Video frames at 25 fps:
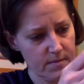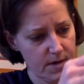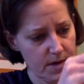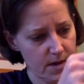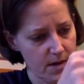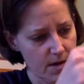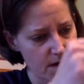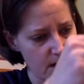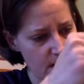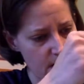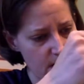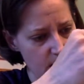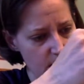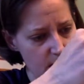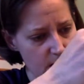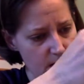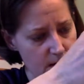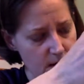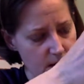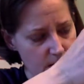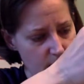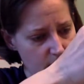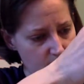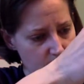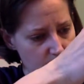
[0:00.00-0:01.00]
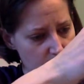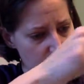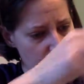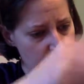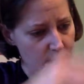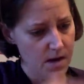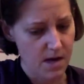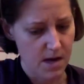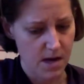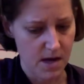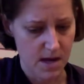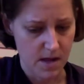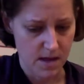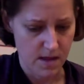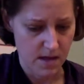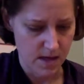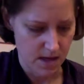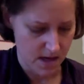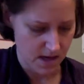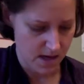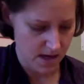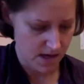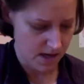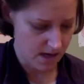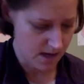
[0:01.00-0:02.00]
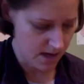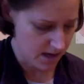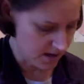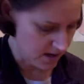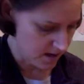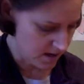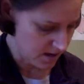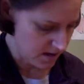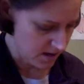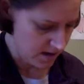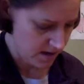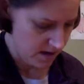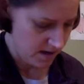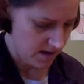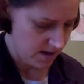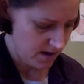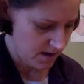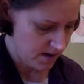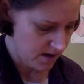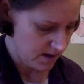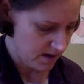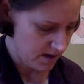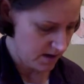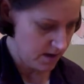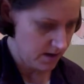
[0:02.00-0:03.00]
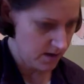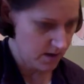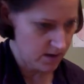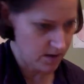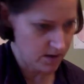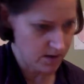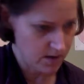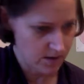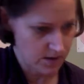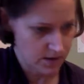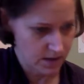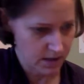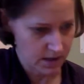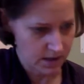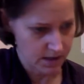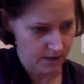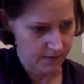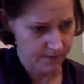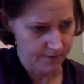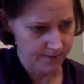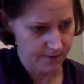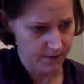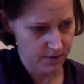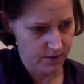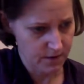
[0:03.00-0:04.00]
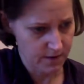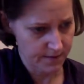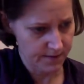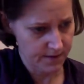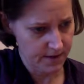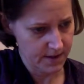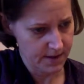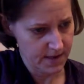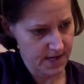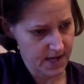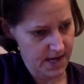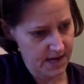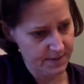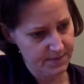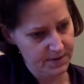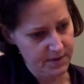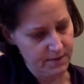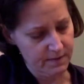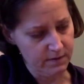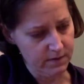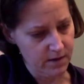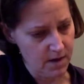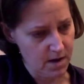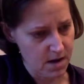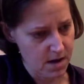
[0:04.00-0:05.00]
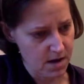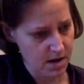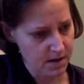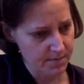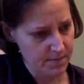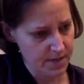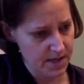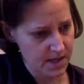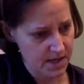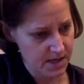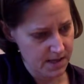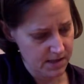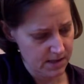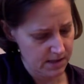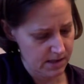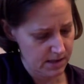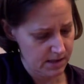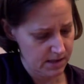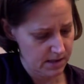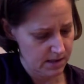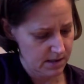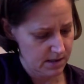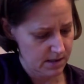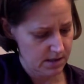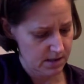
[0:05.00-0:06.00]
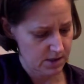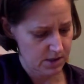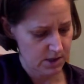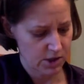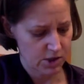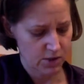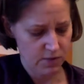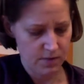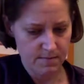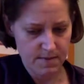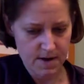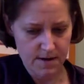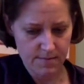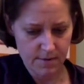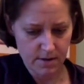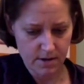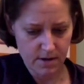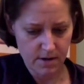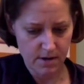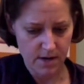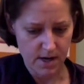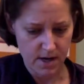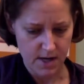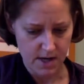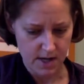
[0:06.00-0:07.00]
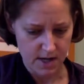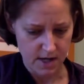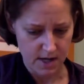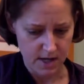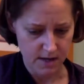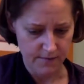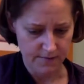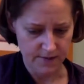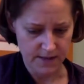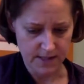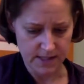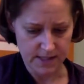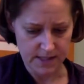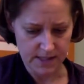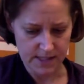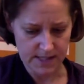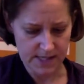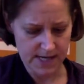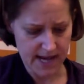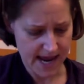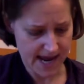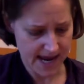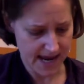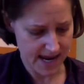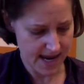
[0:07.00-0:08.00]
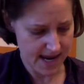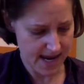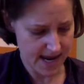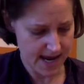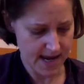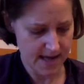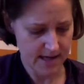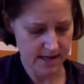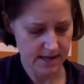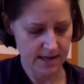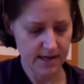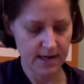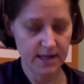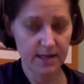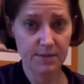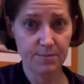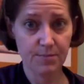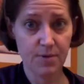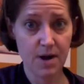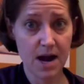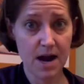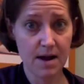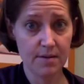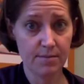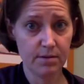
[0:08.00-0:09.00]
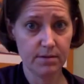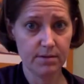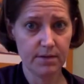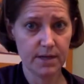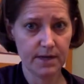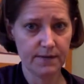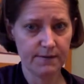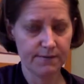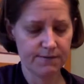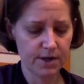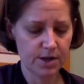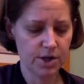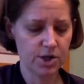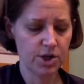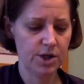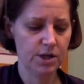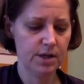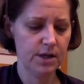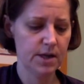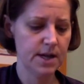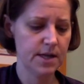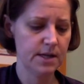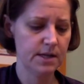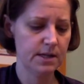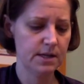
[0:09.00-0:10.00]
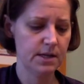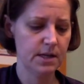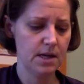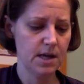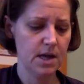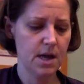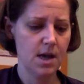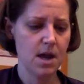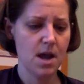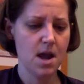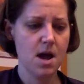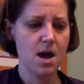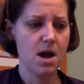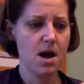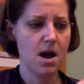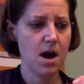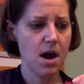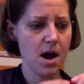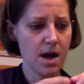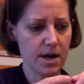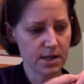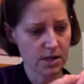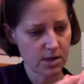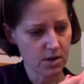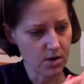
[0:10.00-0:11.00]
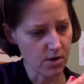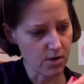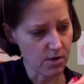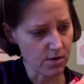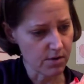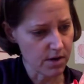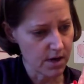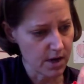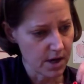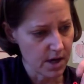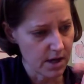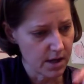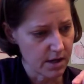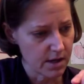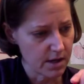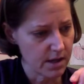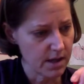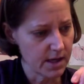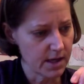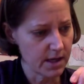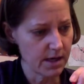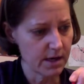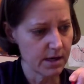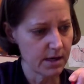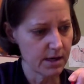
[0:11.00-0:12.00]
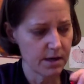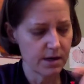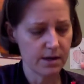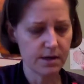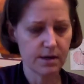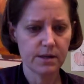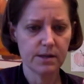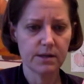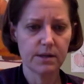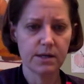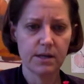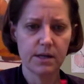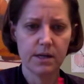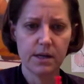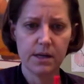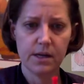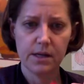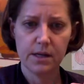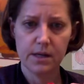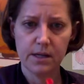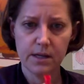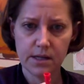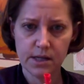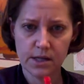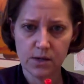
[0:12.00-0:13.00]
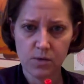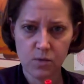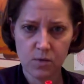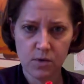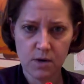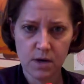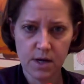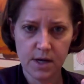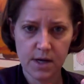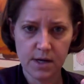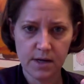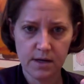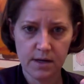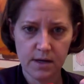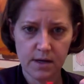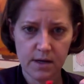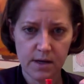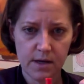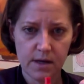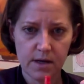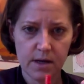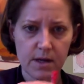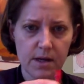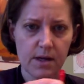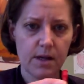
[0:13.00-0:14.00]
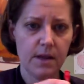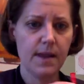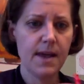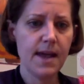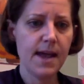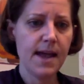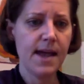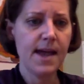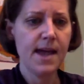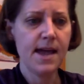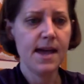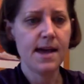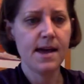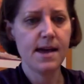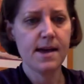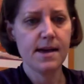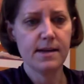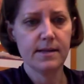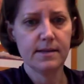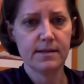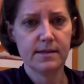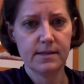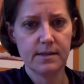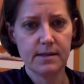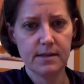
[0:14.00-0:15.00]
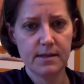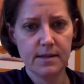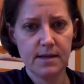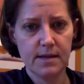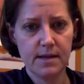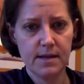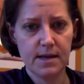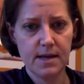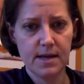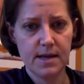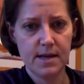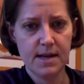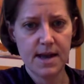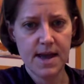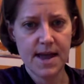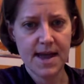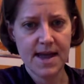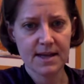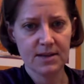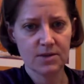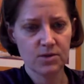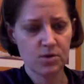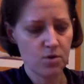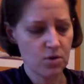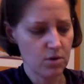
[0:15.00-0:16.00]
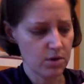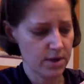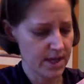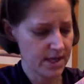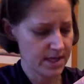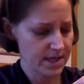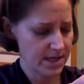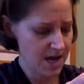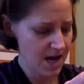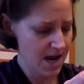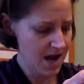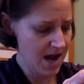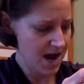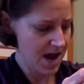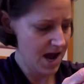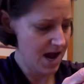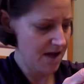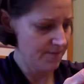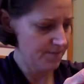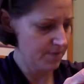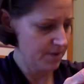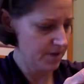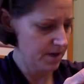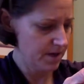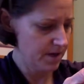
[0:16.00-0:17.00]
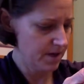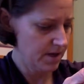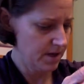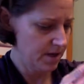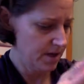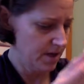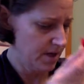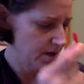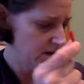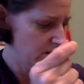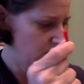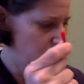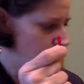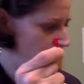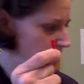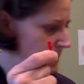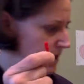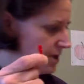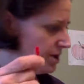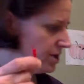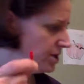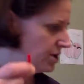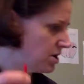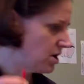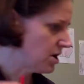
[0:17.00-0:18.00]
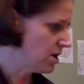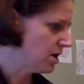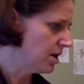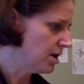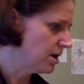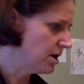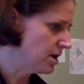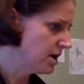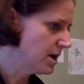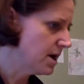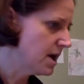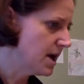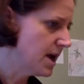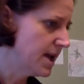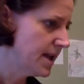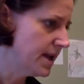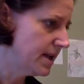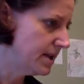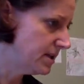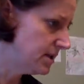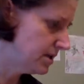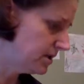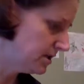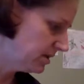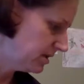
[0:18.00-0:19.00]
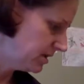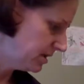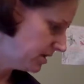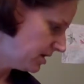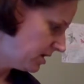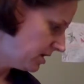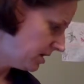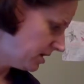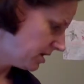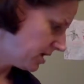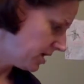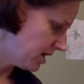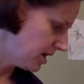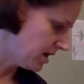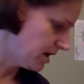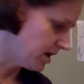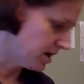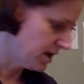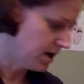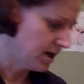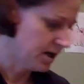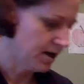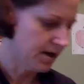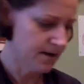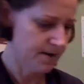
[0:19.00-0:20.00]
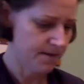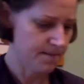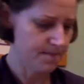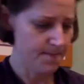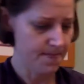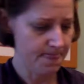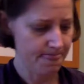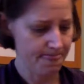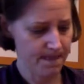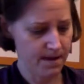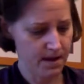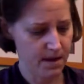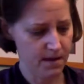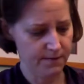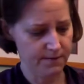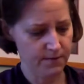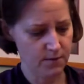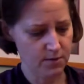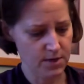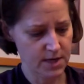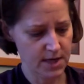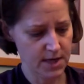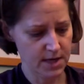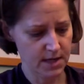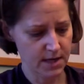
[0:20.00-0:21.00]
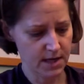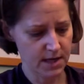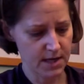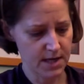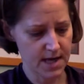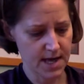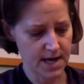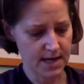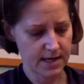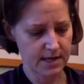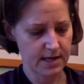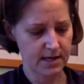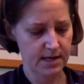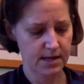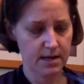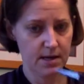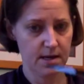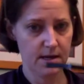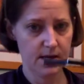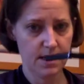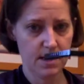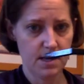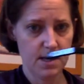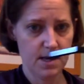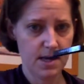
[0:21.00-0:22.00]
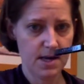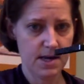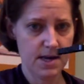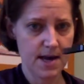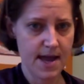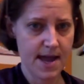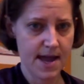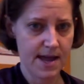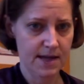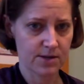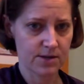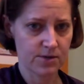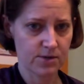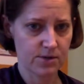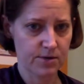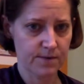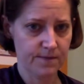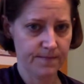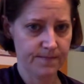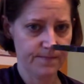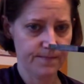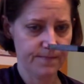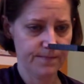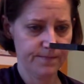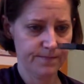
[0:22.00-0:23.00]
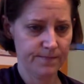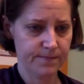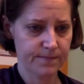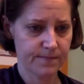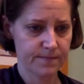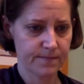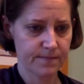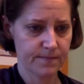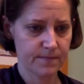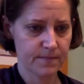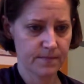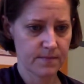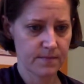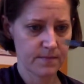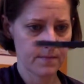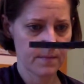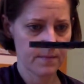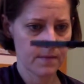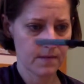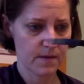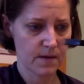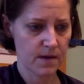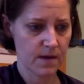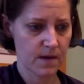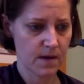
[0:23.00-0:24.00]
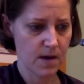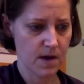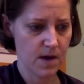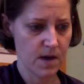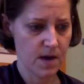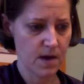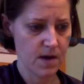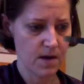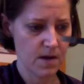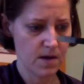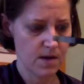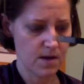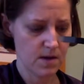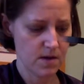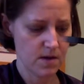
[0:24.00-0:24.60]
Okay, and then there's a few different types of long pins. Just remember, if it's tan, it's probably frictionless. Also, there's this one that has an axle hole at the top, which are nice if you need to connect an axle. Okay?